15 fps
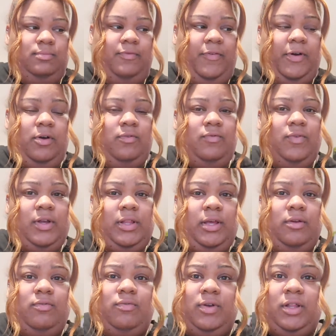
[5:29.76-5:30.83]
felt
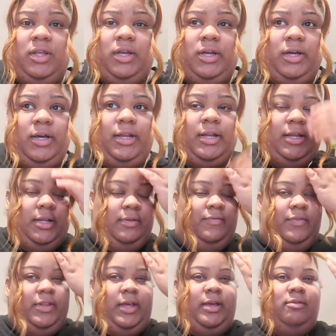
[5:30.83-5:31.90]
really, really good. It didn't
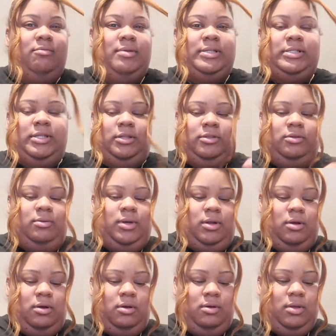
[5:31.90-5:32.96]
feel like it'd be see-through at
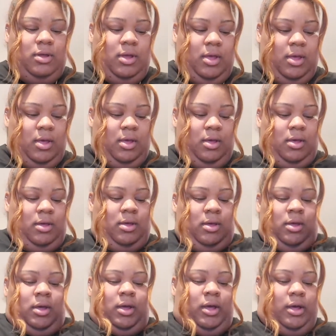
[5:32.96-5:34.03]
all.
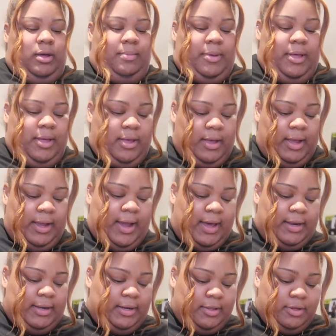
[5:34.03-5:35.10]
Um, I
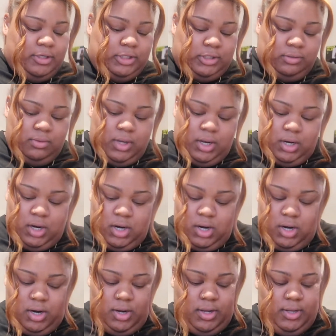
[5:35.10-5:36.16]
got another
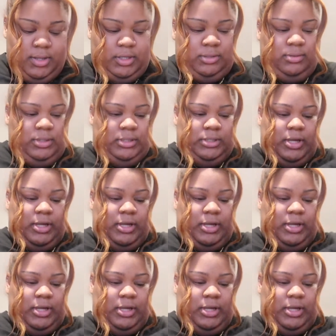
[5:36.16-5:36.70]
sweater. This one is